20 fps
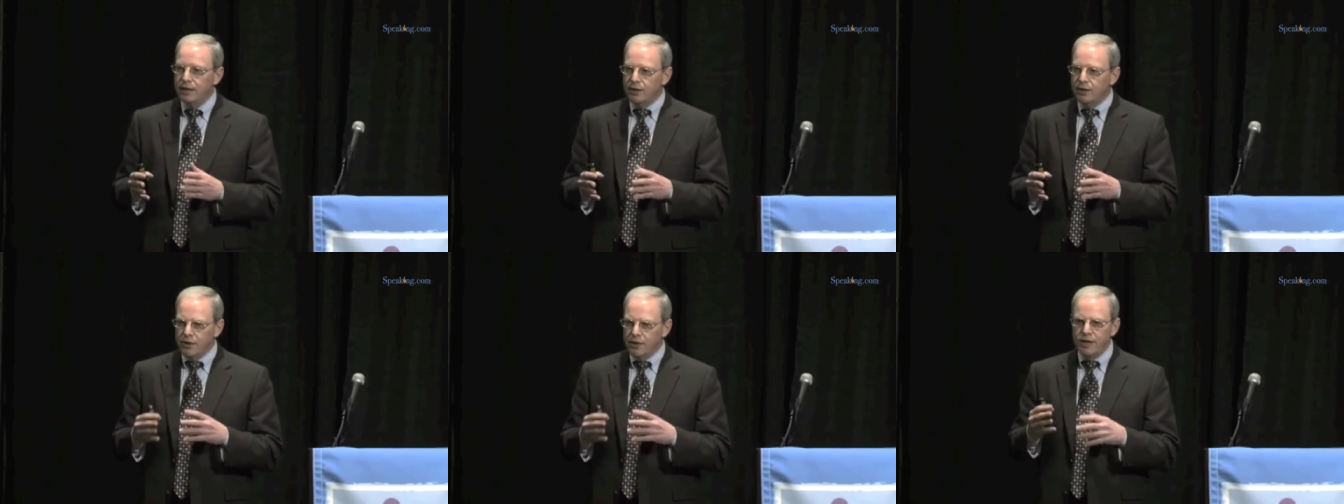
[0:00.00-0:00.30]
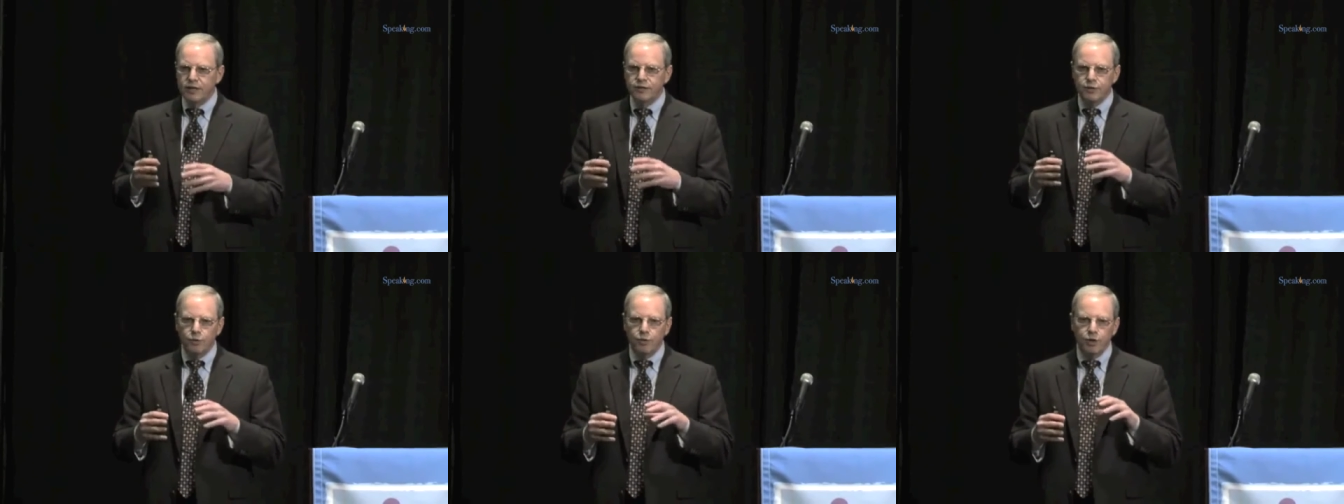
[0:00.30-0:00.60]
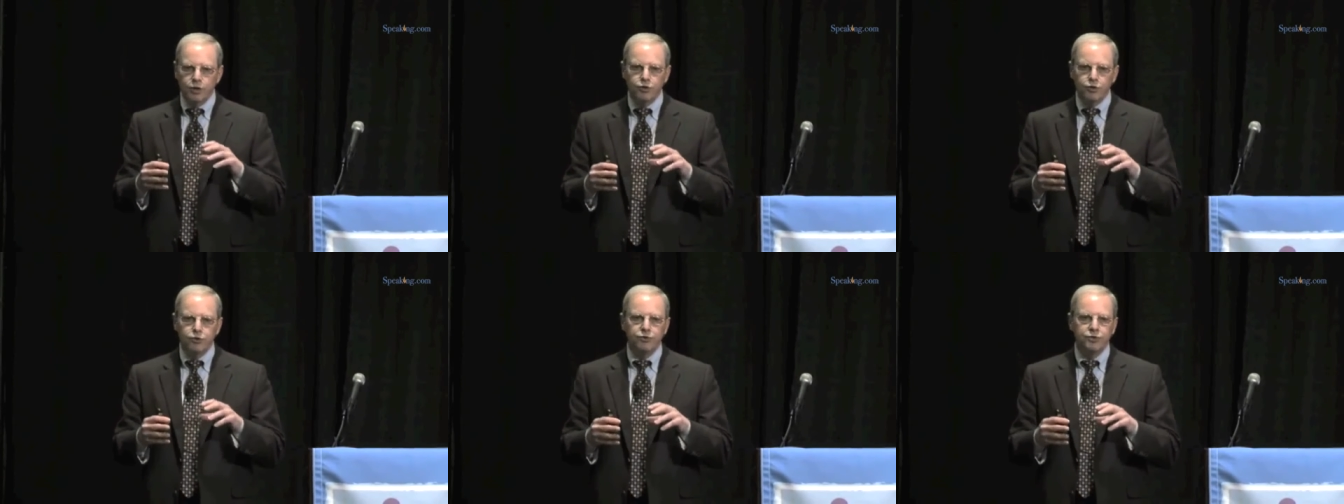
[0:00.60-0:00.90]
The things that
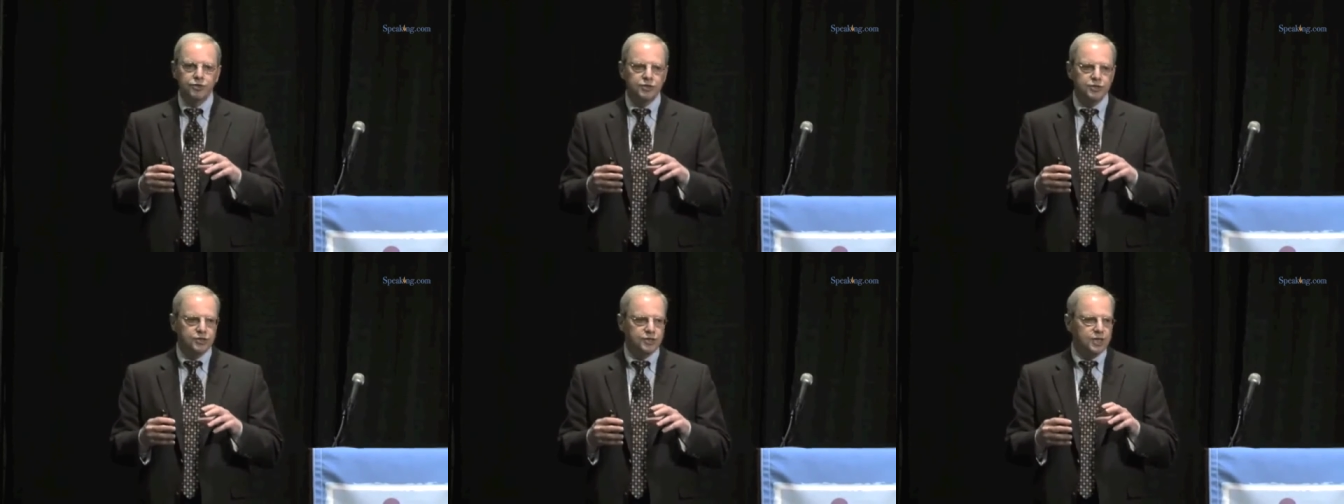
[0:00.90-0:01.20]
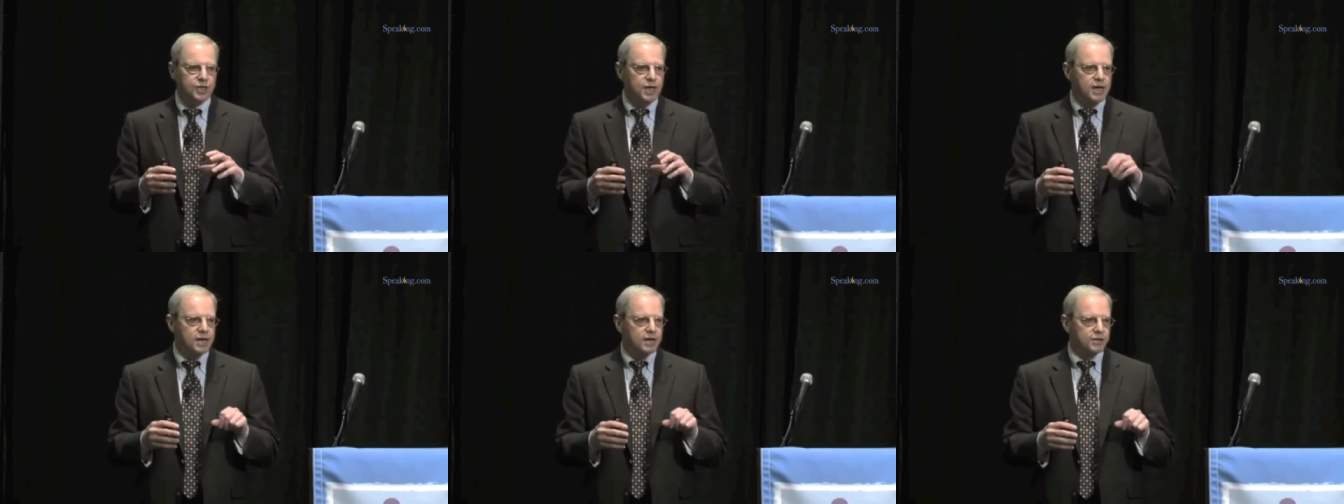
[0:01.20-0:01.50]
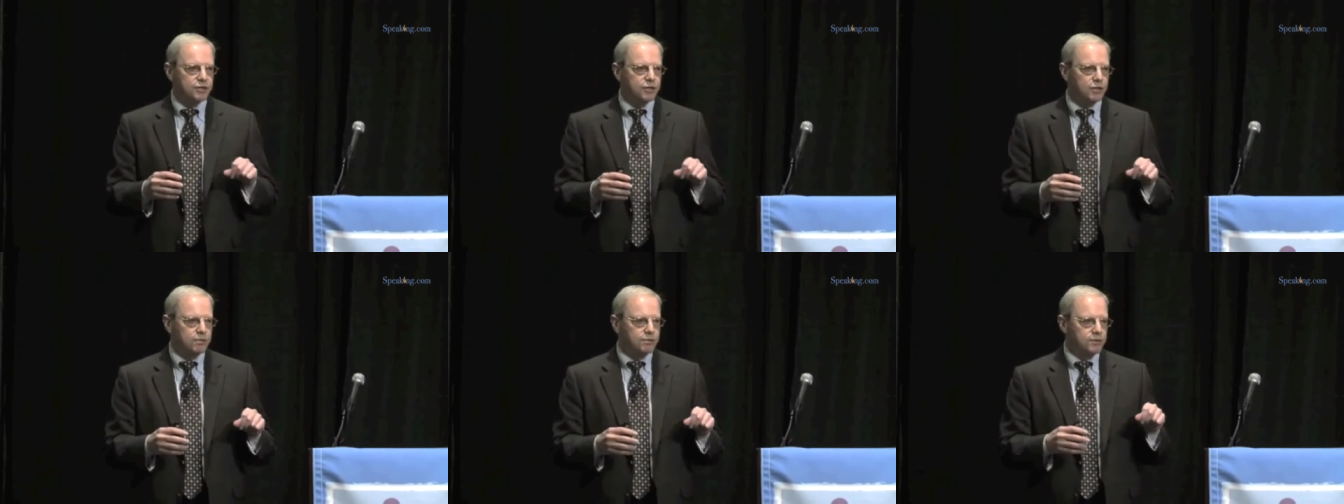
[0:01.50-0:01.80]
we're used to seeing in
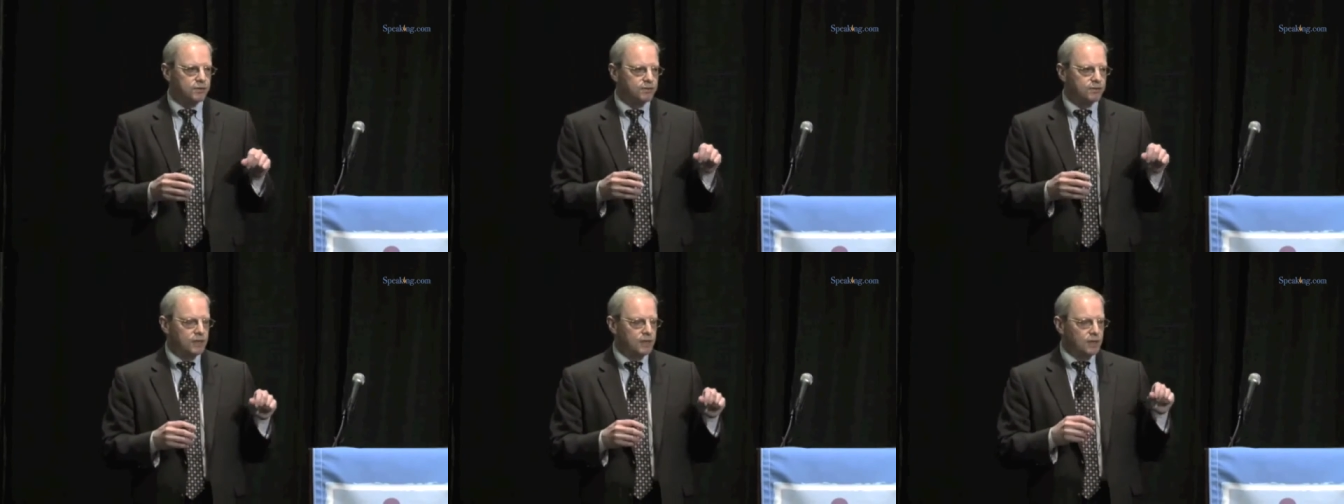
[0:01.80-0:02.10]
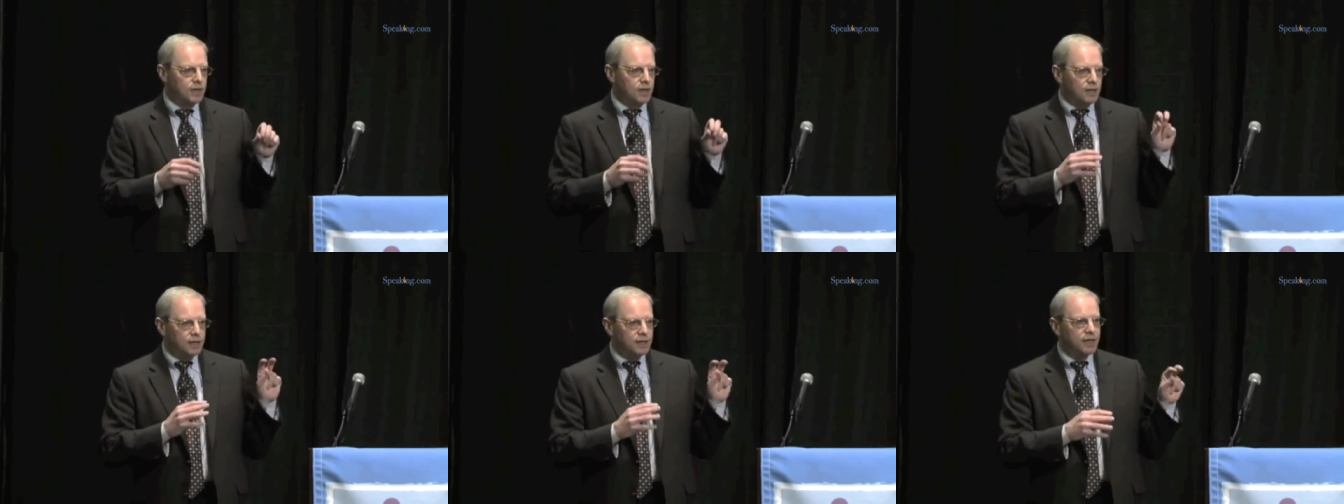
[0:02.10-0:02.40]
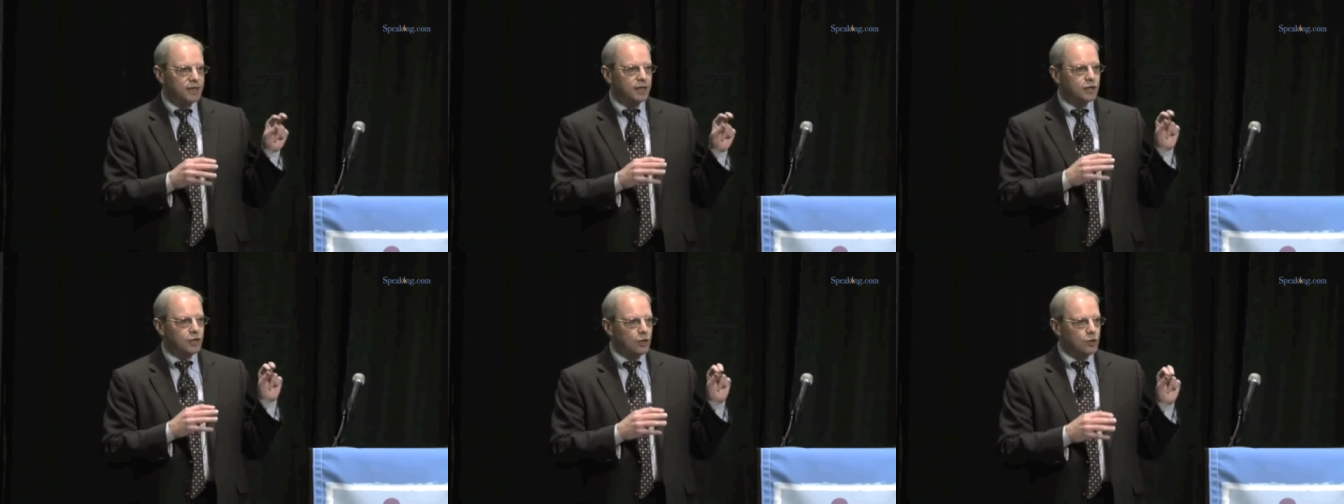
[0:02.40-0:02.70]
terms of
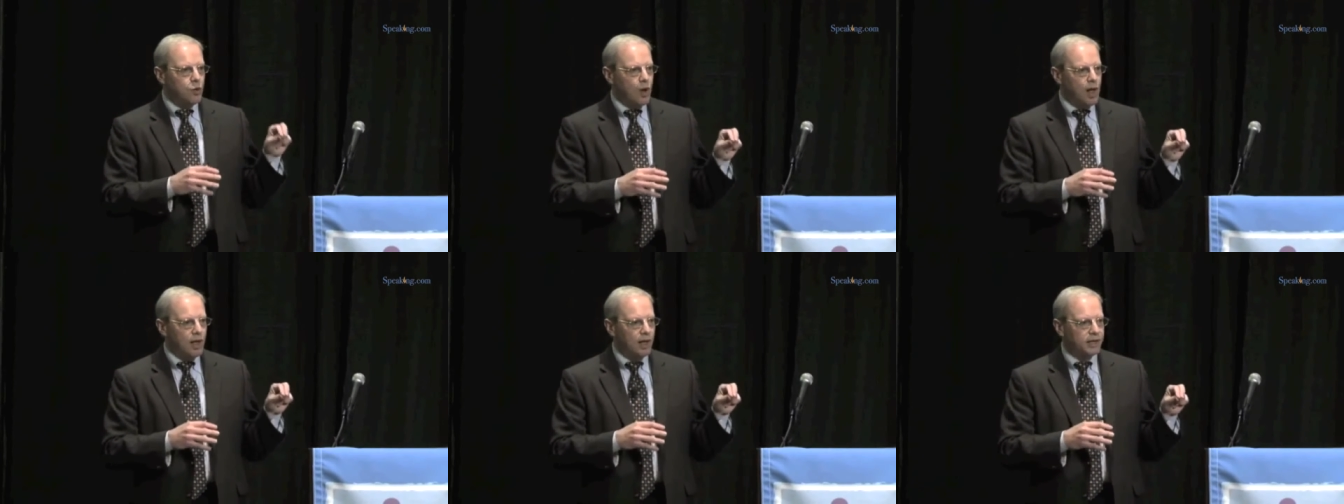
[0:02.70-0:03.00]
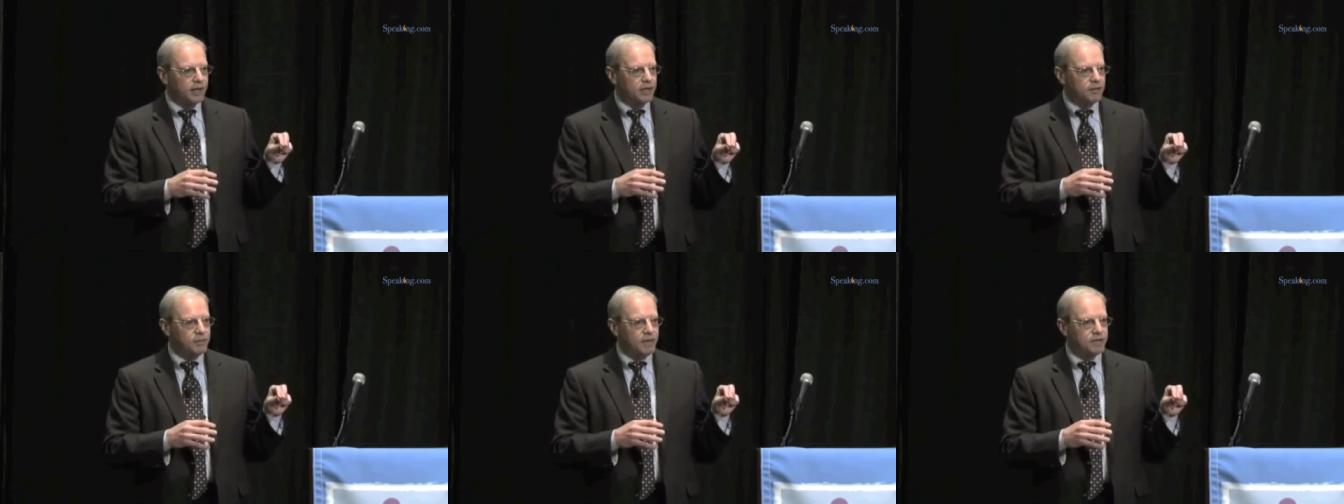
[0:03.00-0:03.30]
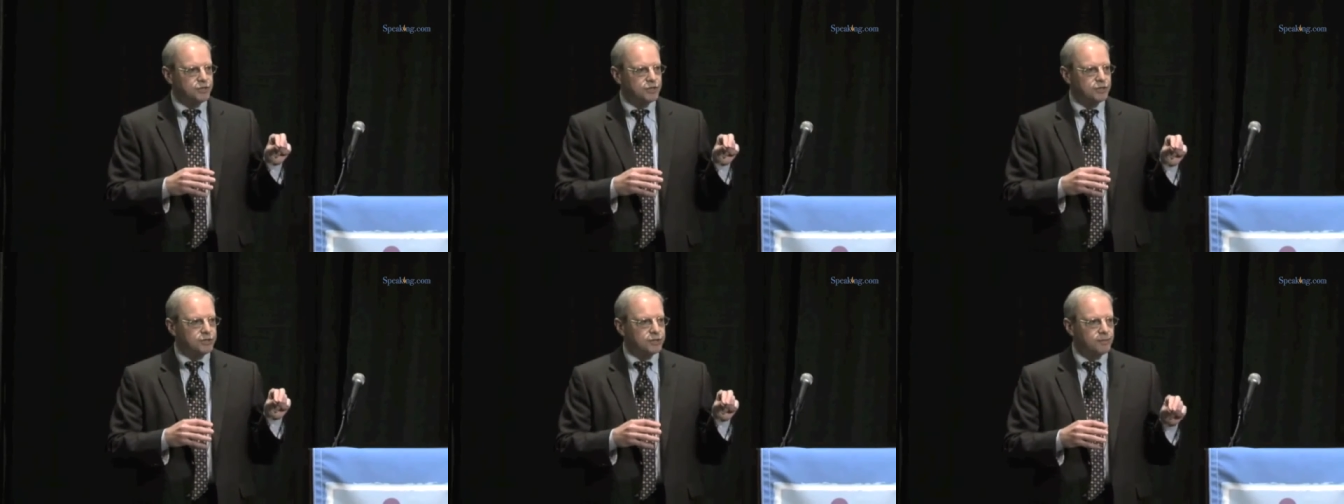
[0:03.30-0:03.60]
clinical quality
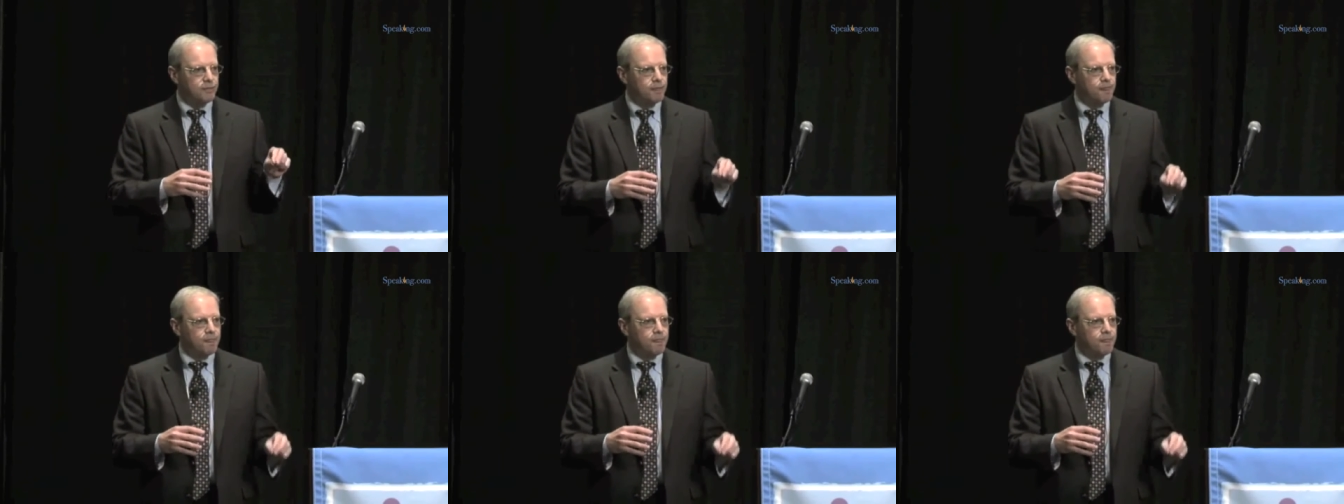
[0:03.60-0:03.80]
measures.